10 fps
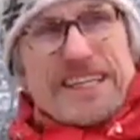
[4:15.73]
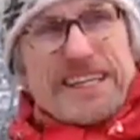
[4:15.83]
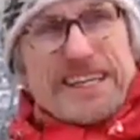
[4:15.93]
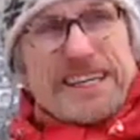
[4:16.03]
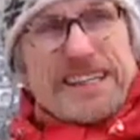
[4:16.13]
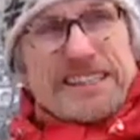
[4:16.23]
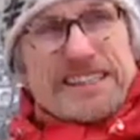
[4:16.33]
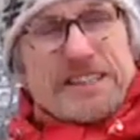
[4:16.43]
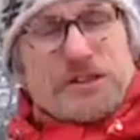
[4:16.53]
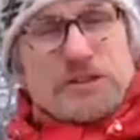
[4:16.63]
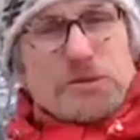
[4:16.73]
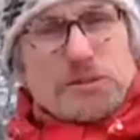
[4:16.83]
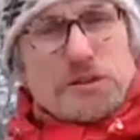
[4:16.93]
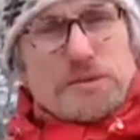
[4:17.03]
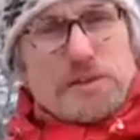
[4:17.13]
I need to do
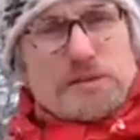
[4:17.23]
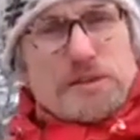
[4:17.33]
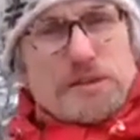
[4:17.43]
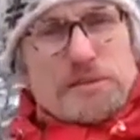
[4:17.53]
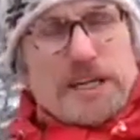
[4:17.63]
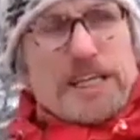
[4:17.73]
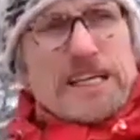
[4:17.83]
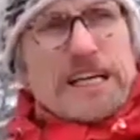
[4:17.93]
something with my